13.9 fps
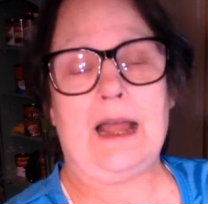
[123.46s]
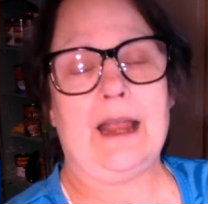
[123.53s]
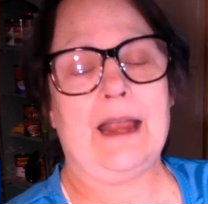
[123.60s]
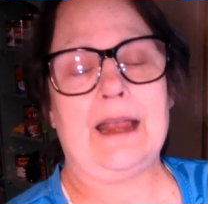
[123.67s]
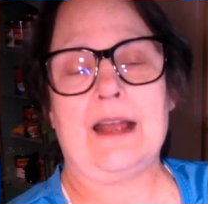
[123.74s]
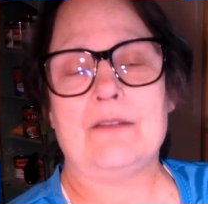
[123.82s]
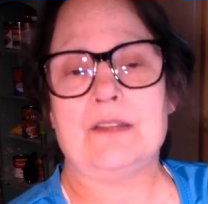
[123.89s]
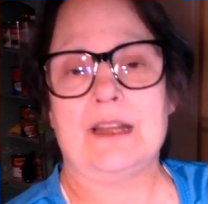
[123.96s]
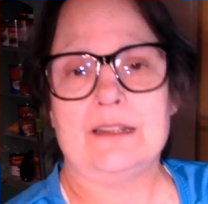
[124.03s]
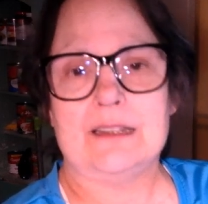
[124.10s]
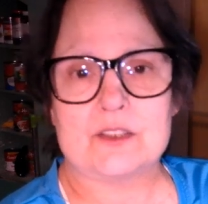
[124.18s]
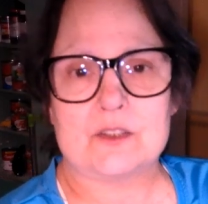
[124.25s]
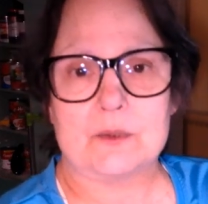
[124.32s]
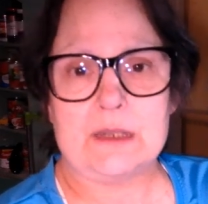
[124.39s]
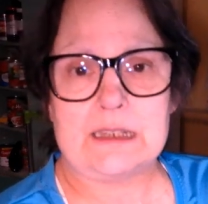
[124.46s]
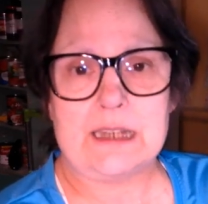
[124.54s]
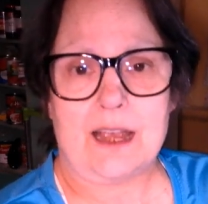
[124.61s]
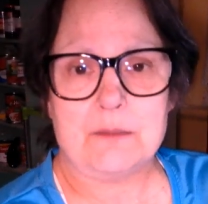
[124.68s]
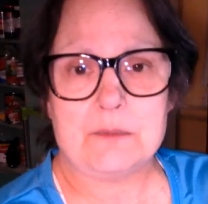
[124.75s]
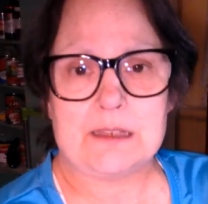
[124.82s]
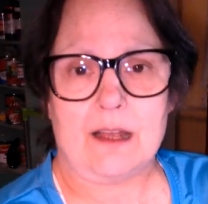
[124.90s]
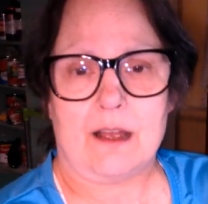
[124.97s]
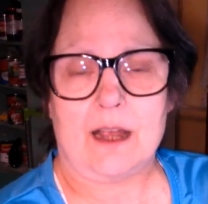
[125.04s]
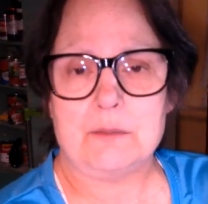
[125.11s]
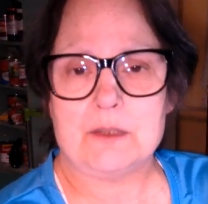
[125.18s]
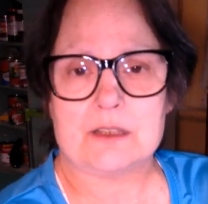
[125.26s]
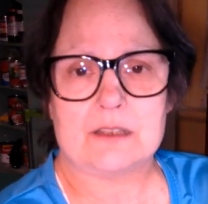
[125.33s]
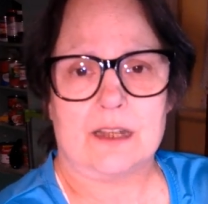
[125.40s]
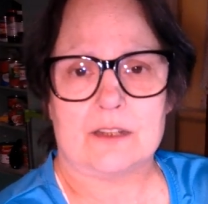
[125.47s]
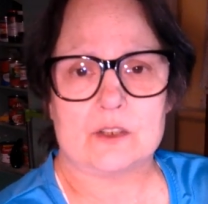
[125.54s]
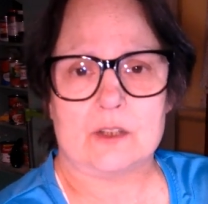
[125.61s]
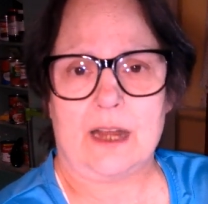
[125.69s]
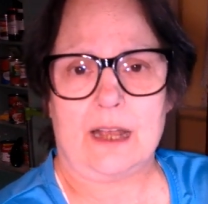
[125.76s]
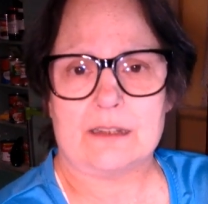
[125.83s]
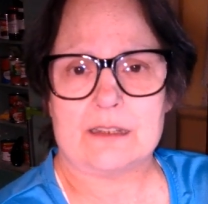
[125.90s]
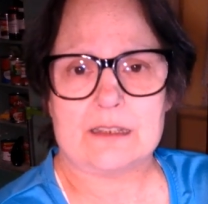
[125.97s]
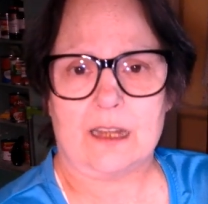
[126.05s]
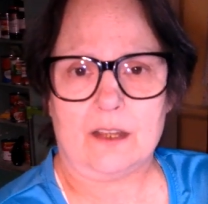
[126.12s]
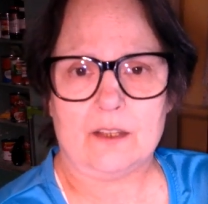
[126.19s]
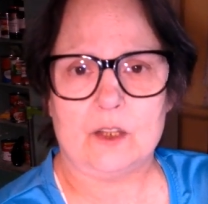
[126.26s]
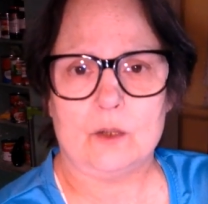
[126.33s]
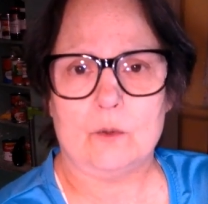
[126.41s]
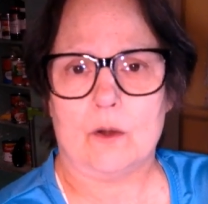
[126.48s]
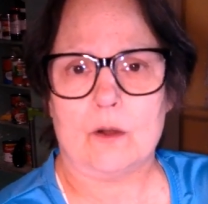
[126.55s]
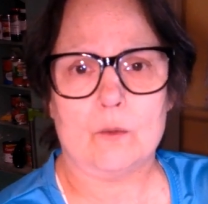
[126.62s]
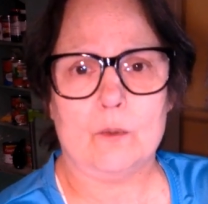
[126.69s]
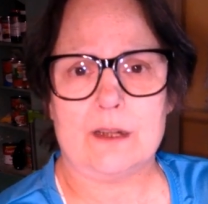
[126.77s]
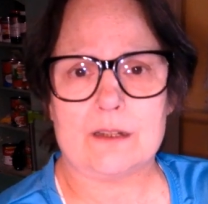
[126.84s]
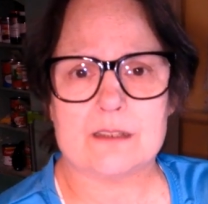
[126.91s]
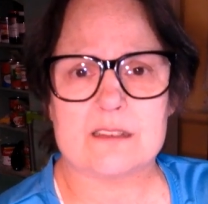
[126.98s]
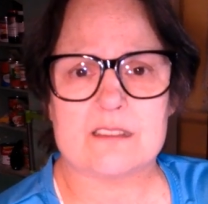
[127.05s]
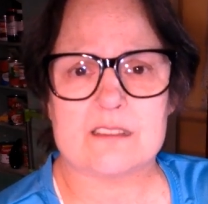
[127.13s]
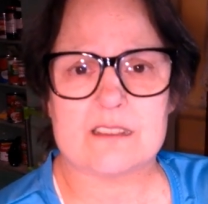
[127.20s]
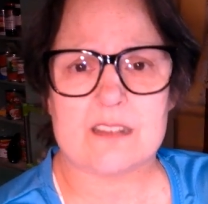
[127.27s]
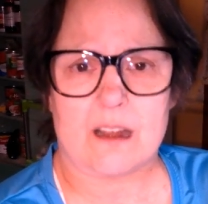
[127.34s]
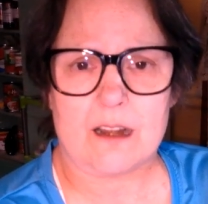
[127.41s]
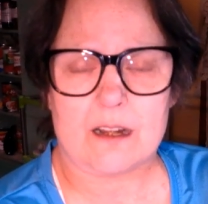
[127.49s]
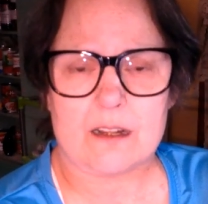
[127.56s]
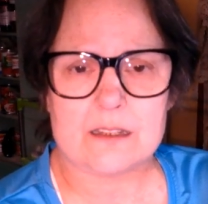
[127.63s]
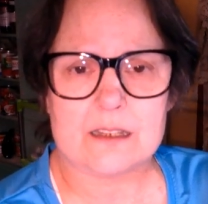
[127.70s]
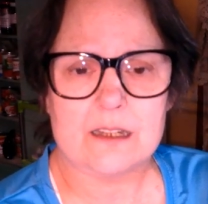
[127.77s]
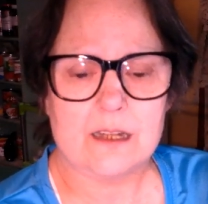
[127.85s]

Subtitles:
And I've done this 3 times now. I'm just not sure how to tell you or where to start.